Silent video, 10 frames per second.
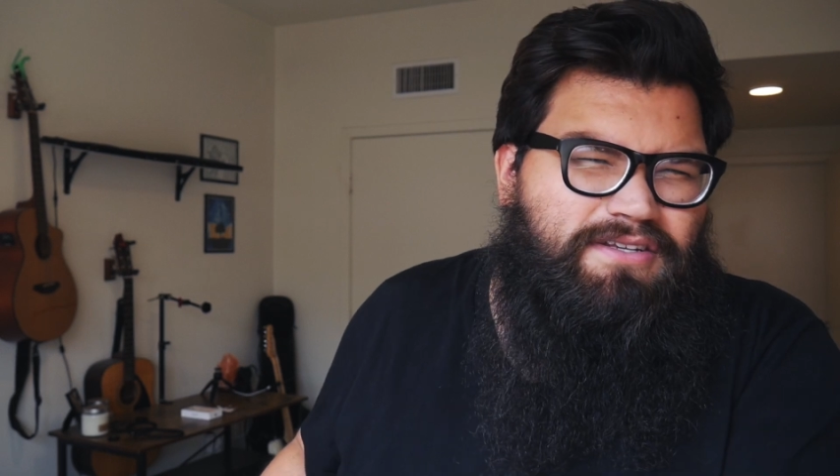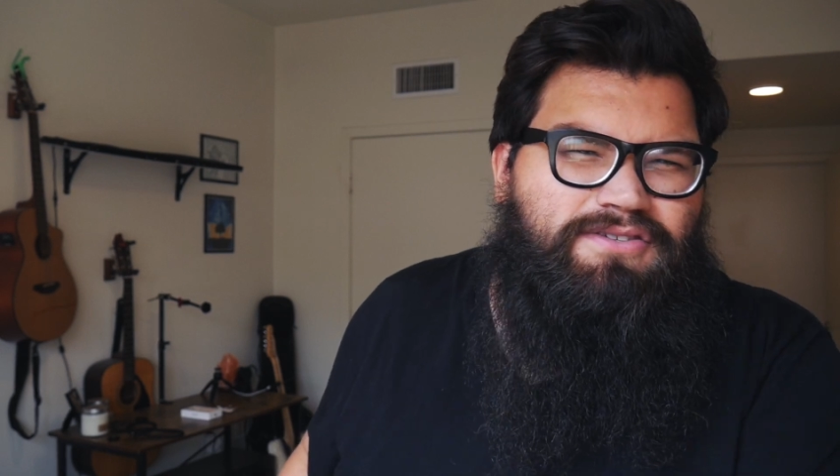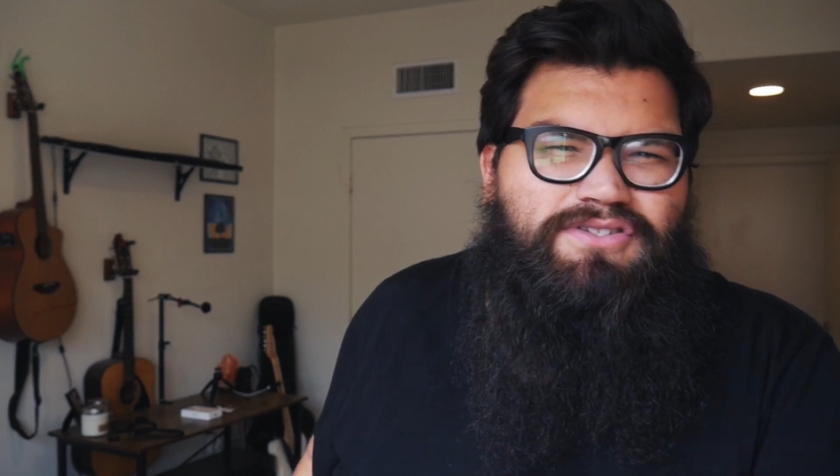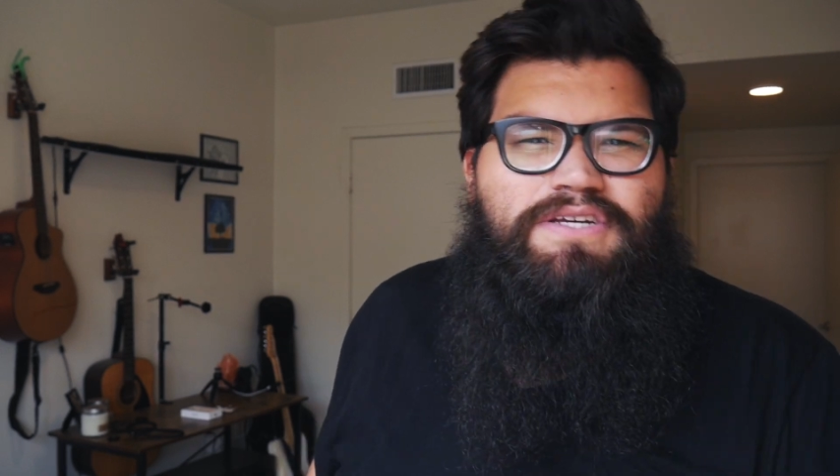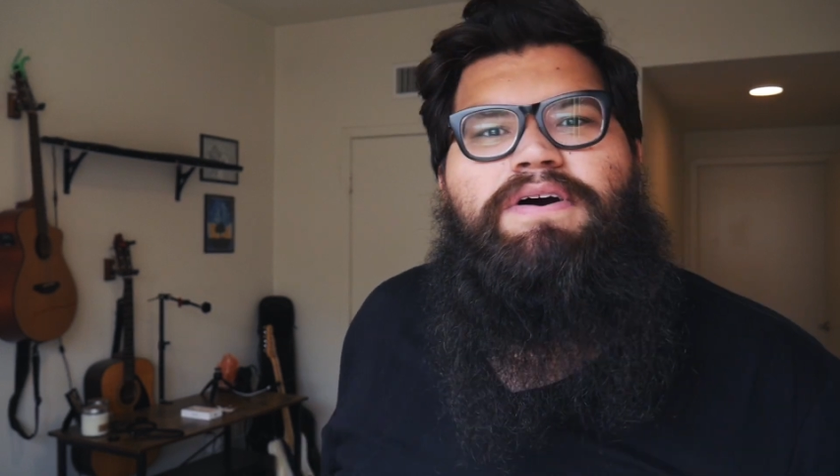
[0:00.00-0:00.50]
you'll
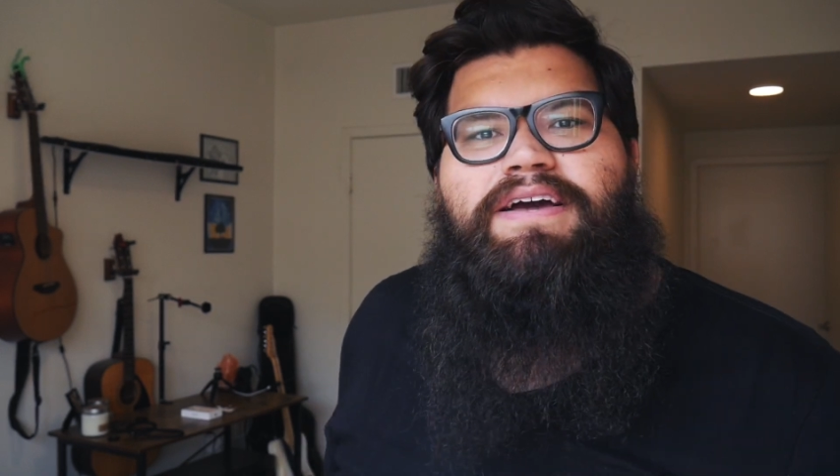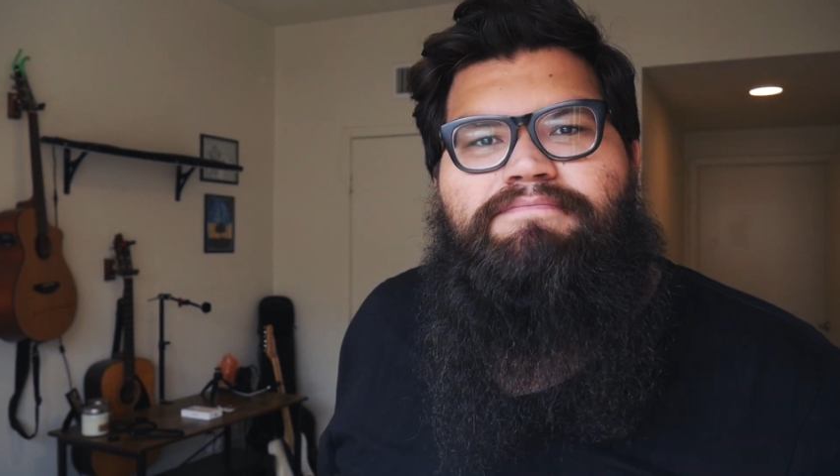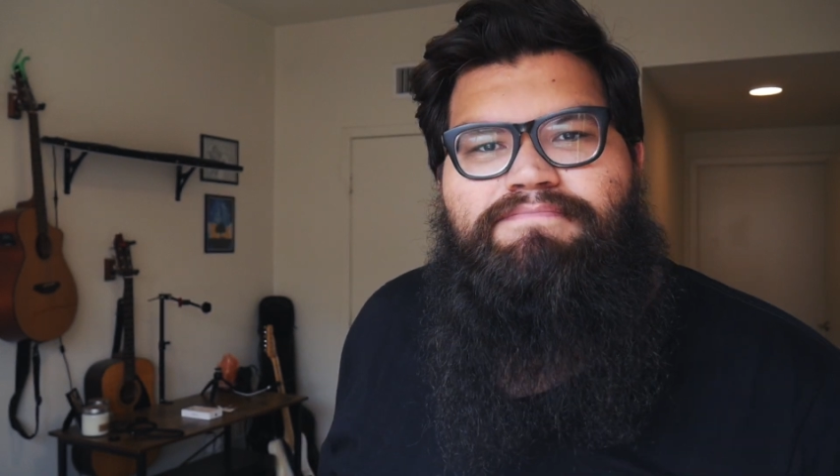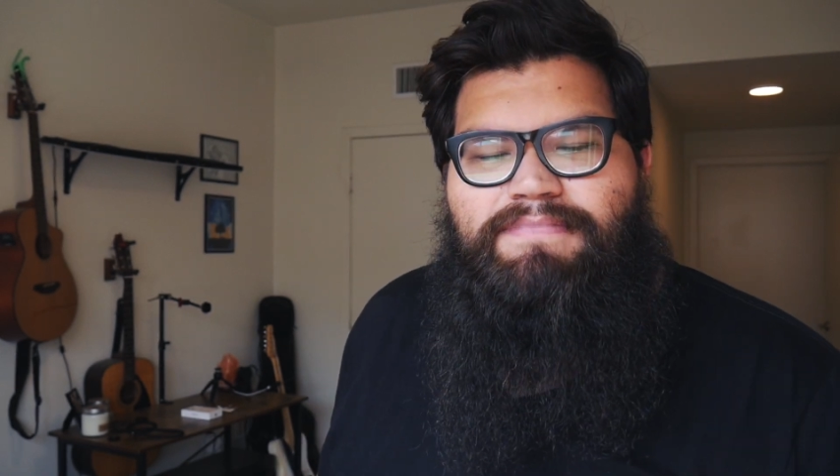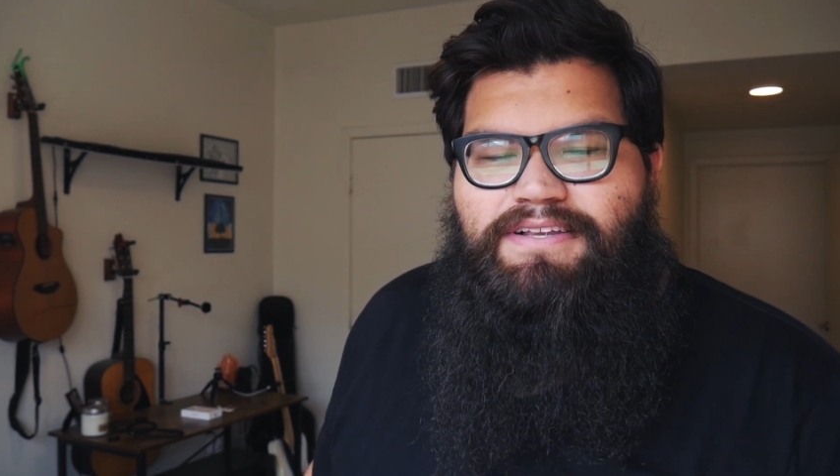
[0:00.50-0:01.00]
see why
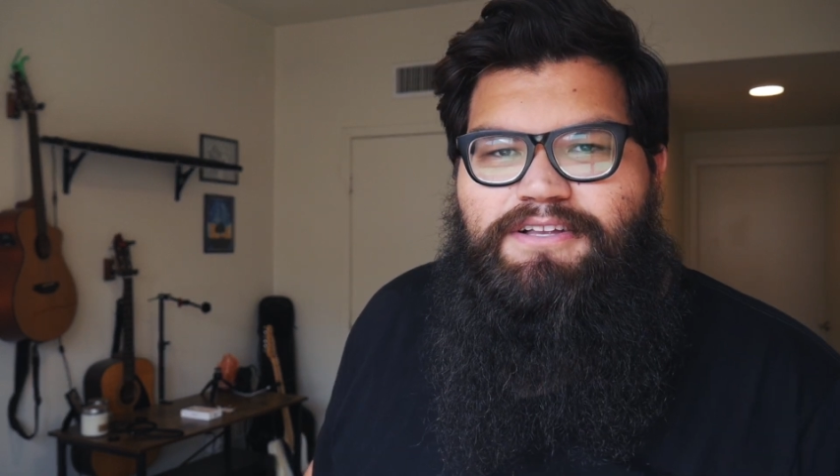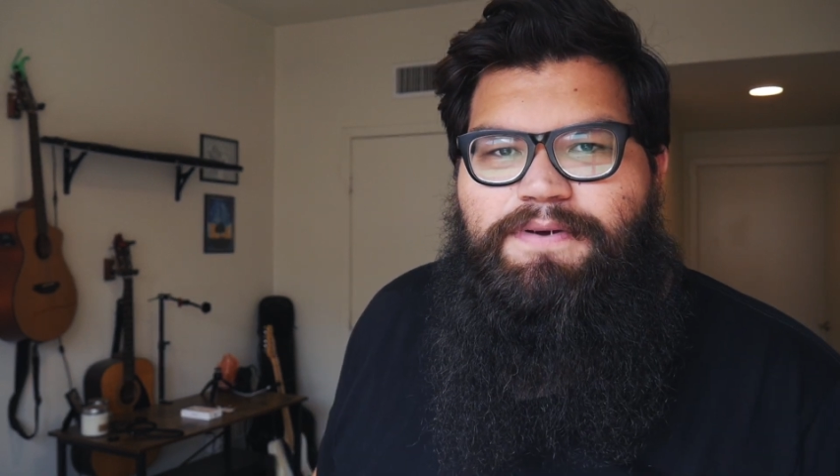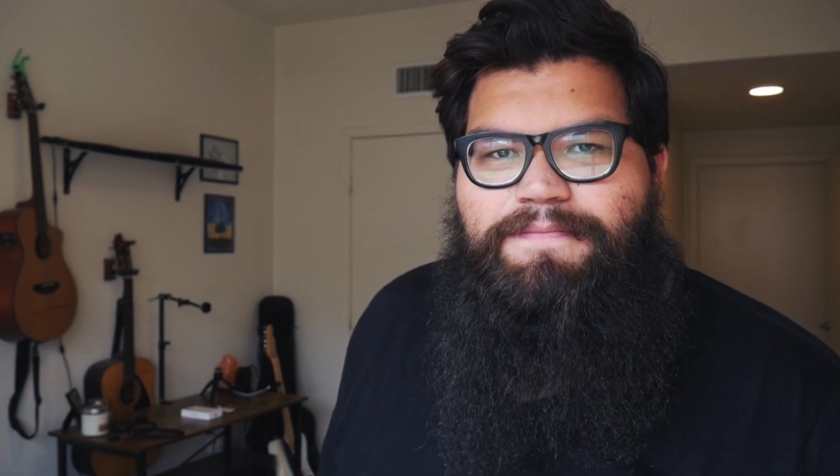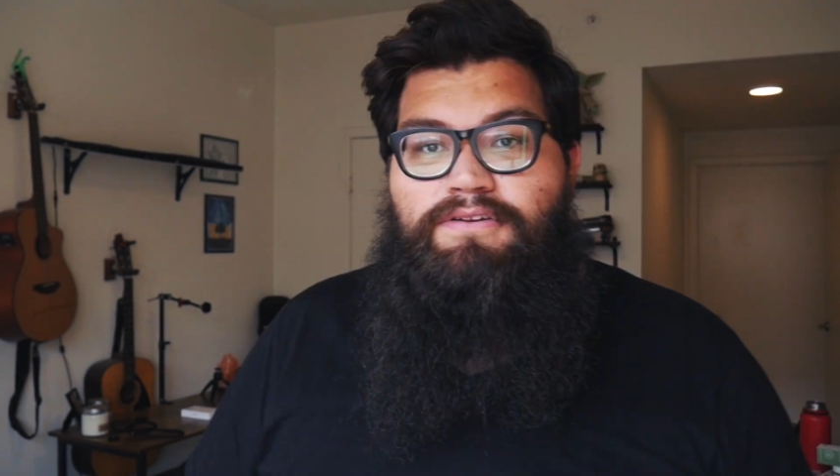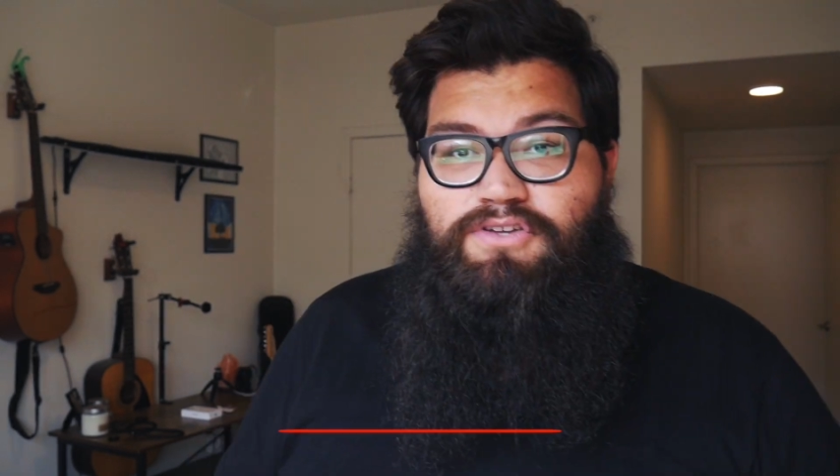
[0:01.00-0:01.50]
in a little
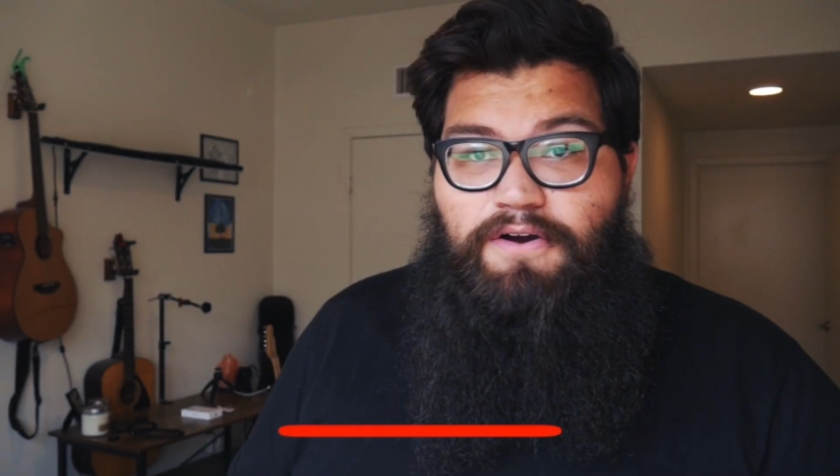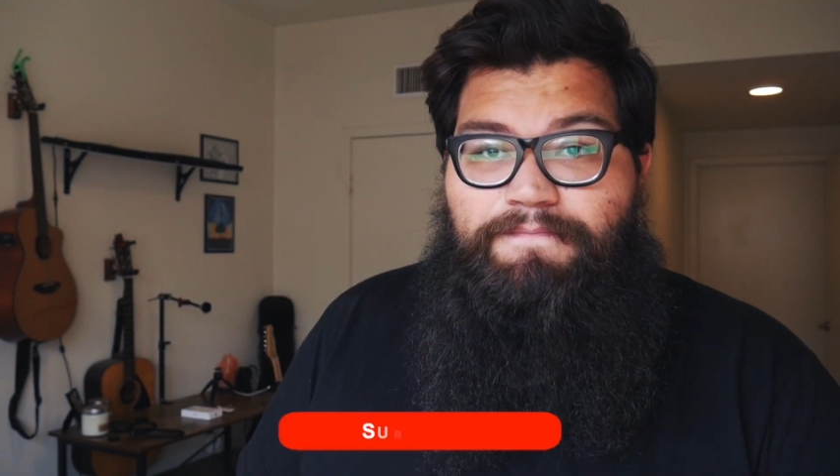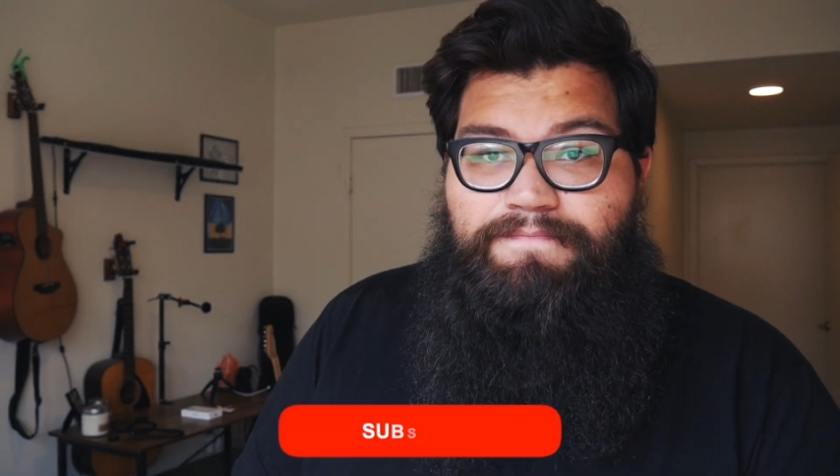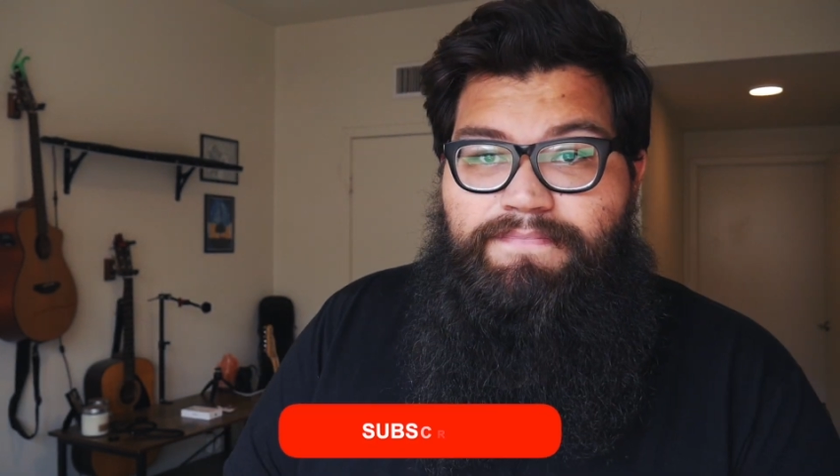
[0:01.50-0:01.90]
bit. So,